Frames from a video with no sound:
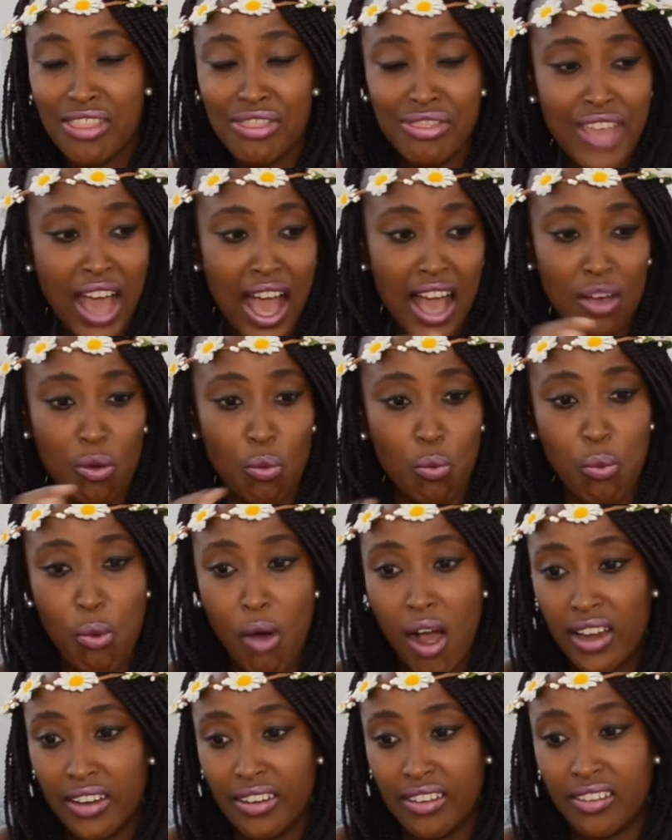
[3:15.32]
that
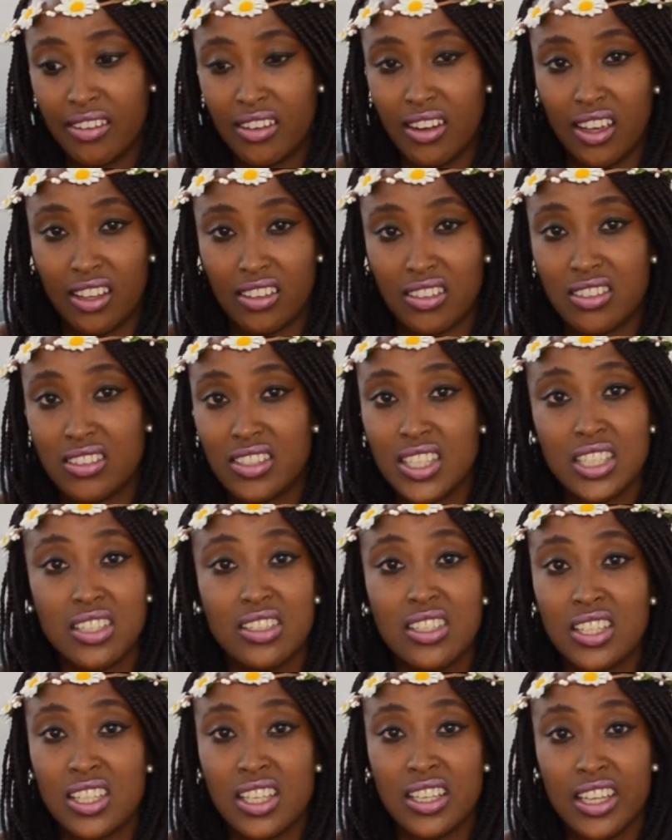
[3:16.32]
one
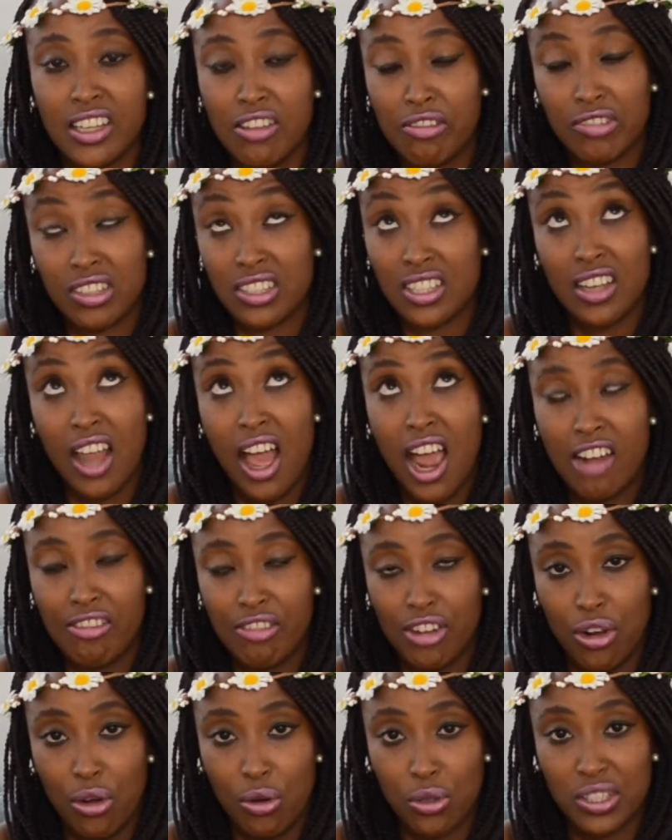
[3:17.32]

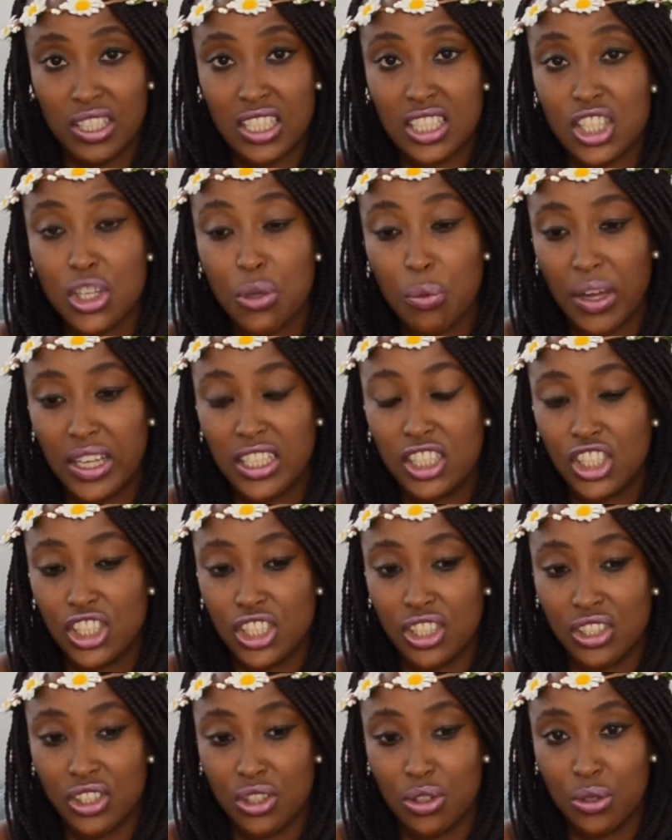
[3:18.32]
scenario,
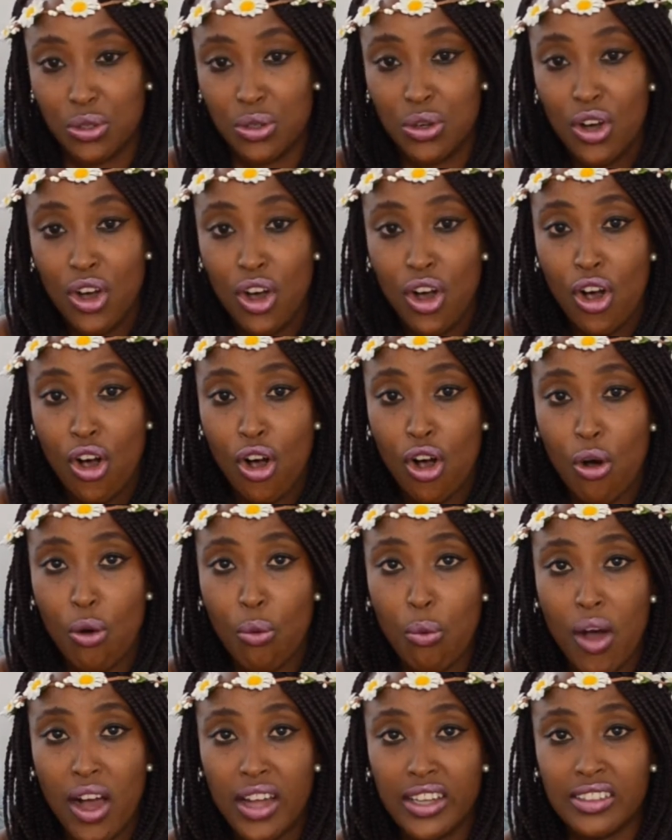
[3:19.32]
situation, or
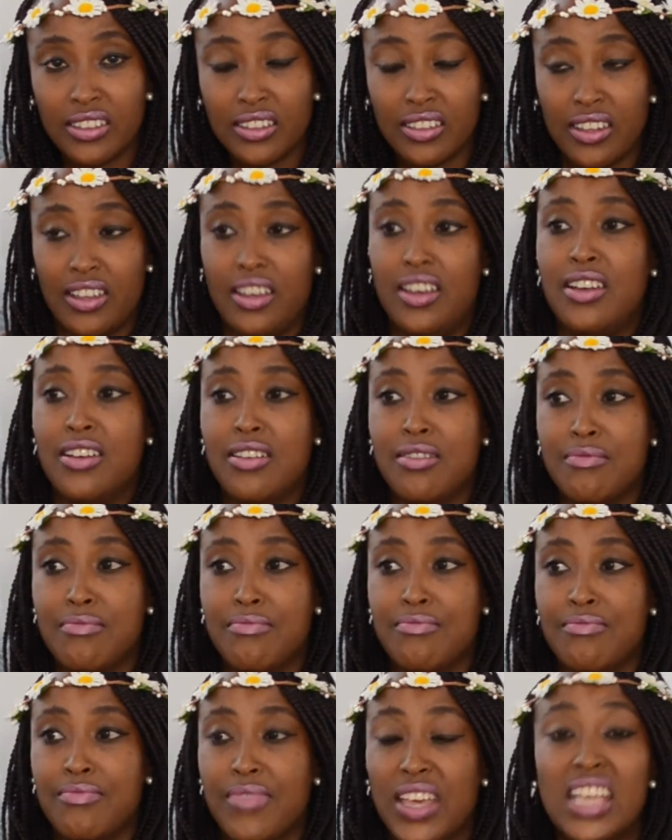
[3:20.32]
one
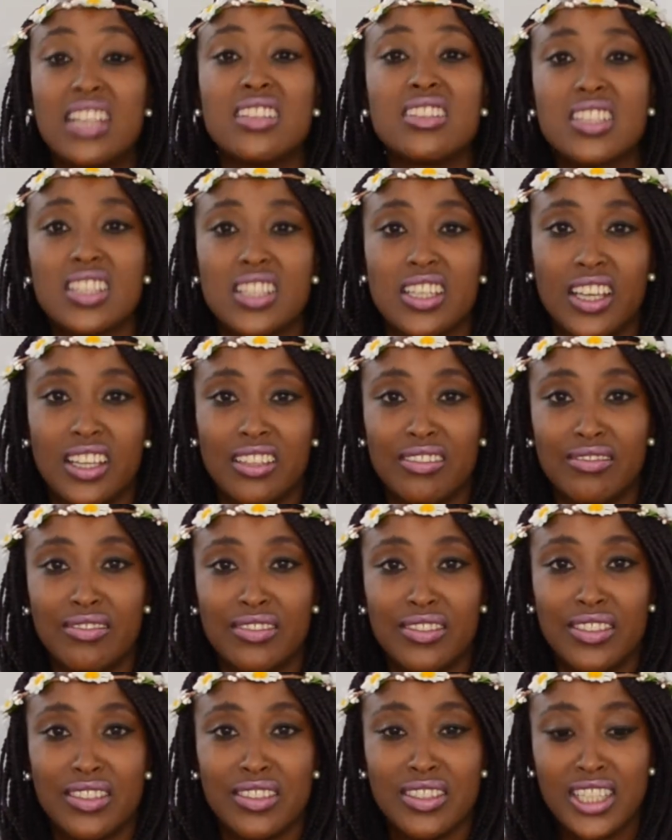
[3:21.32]
incident
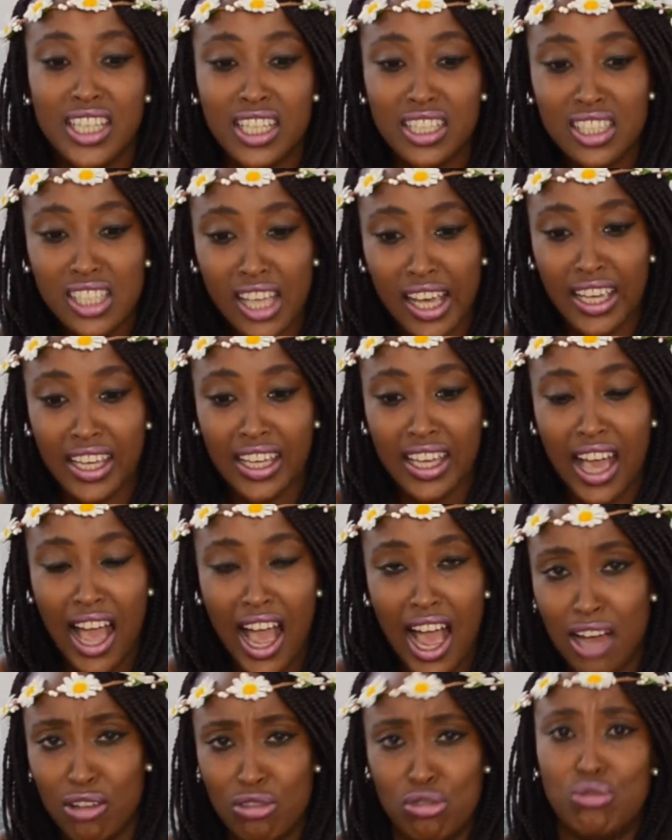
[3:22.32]
dictate
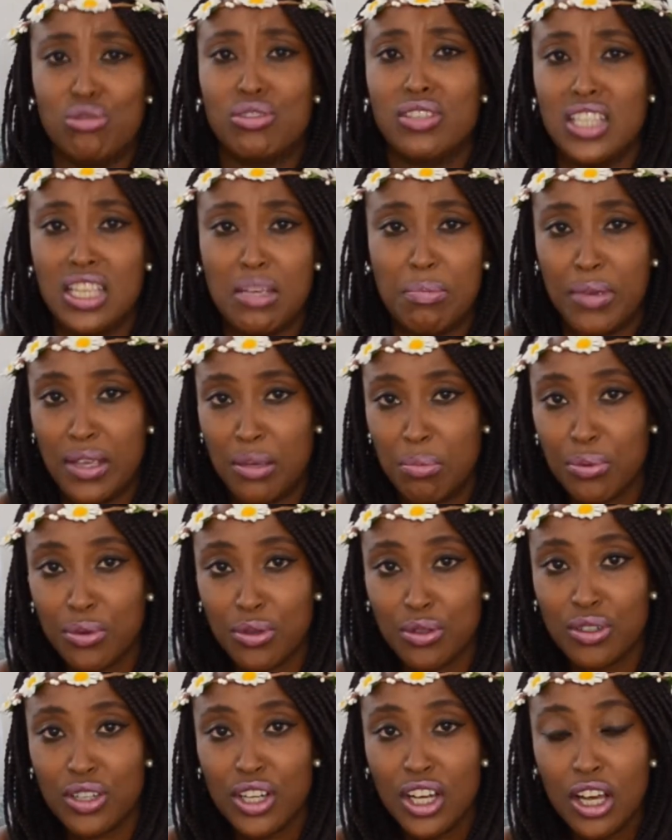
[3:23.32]
how you see people,
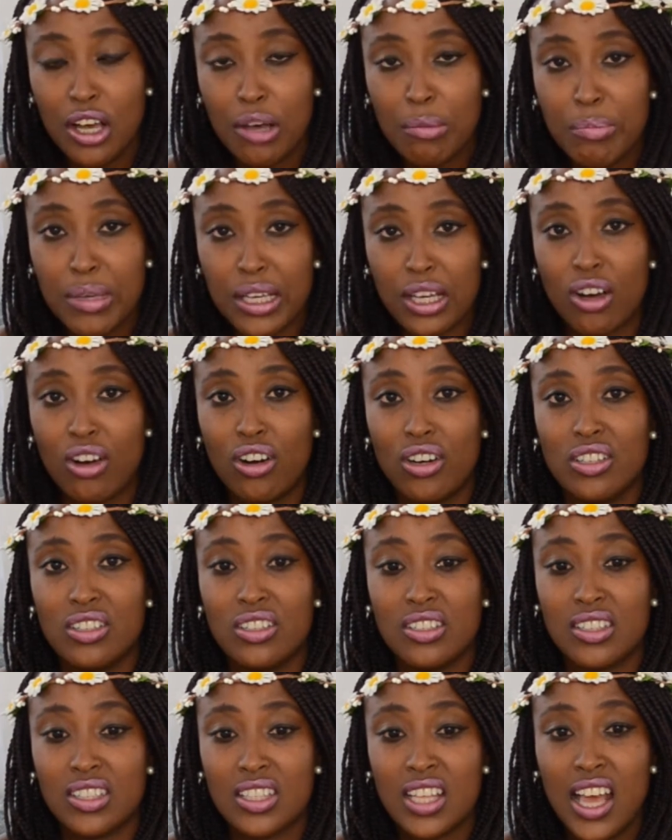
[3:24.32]

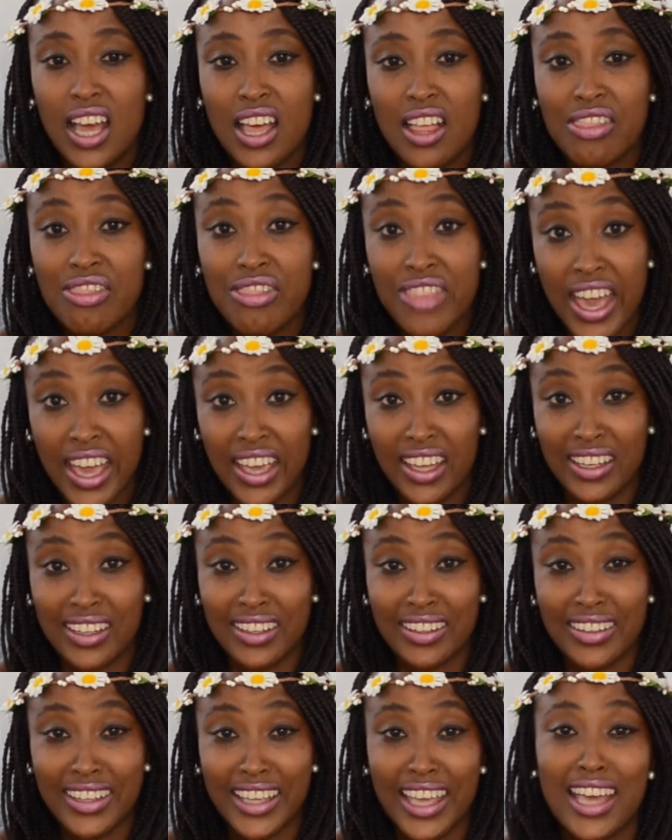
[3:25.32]
because then
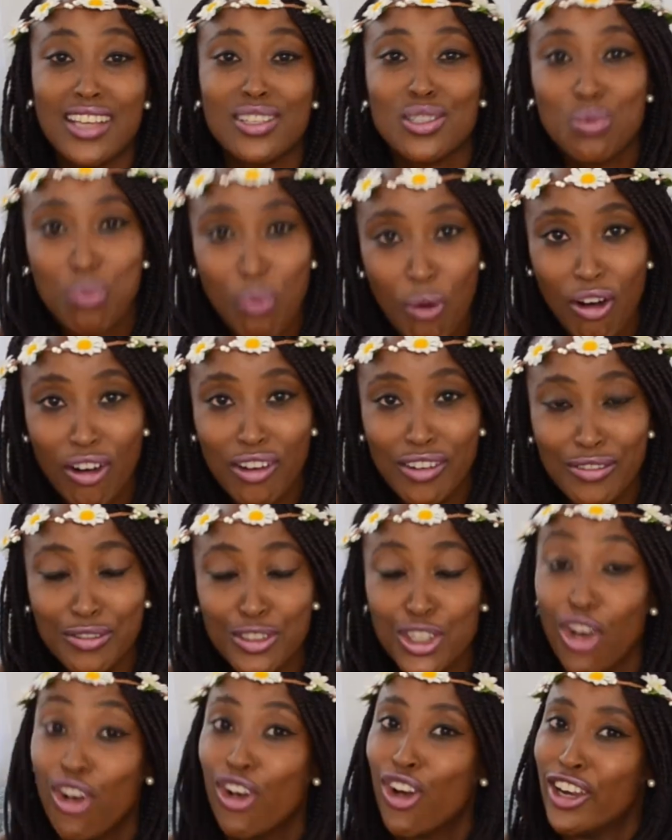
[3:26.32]
guess what?
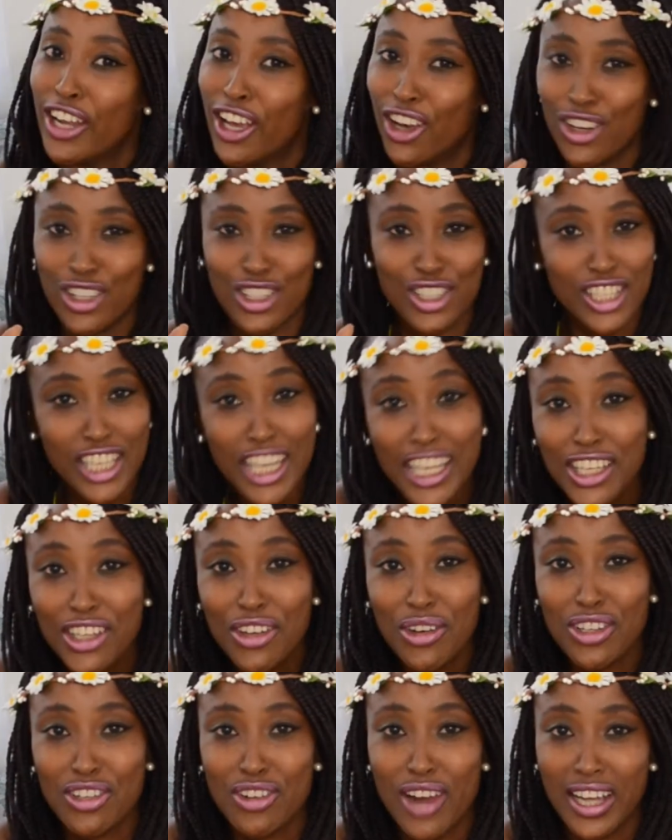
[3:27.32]
You're gonna continue
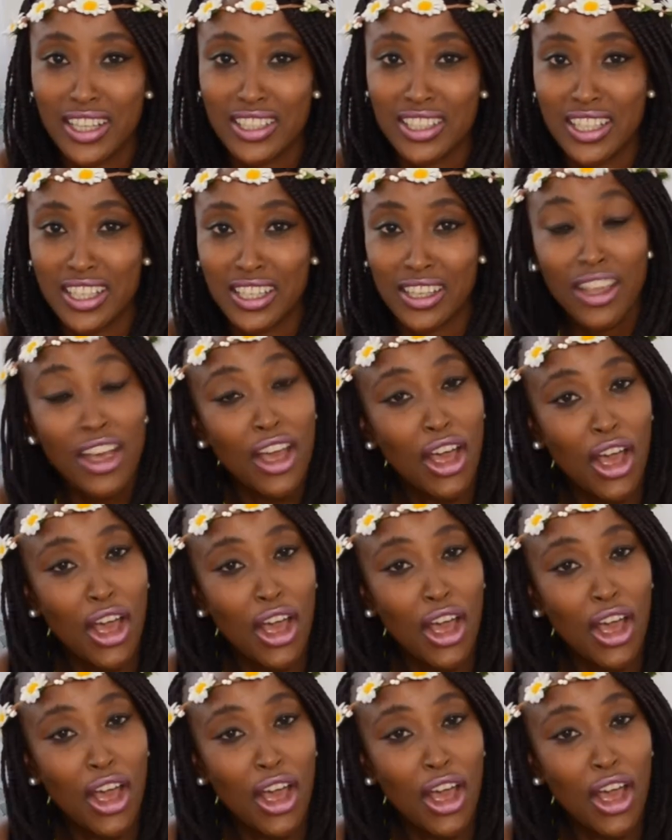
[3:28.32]
attracting